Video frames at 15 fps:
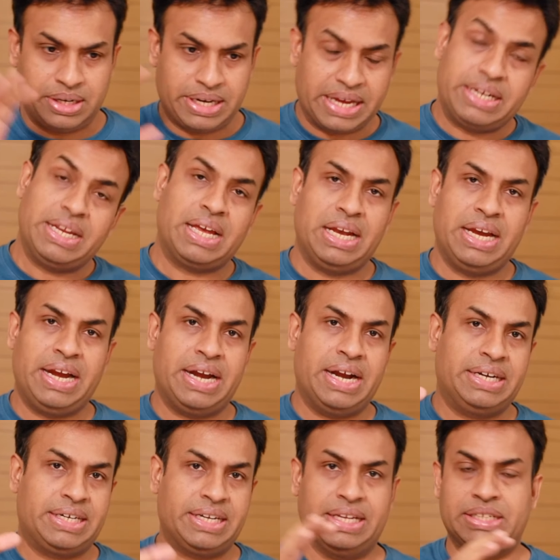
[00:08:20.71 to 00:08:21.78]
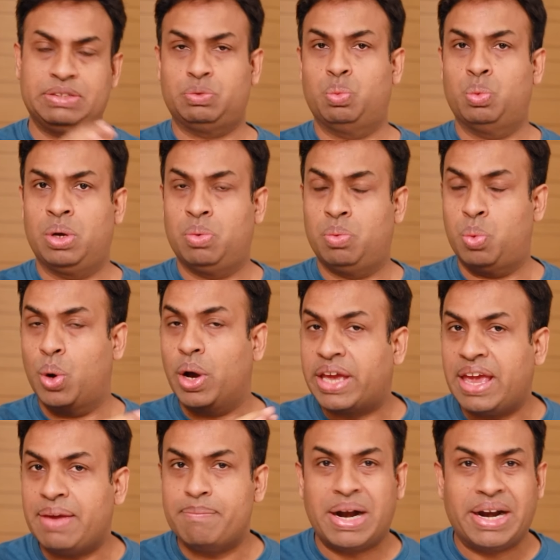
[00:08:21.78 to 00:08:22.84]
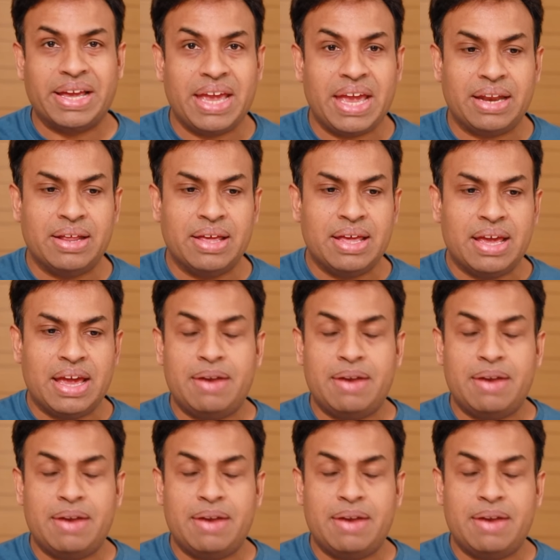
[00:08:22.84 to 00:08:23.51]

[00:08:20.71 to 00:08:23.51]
Technically, it is working, but again,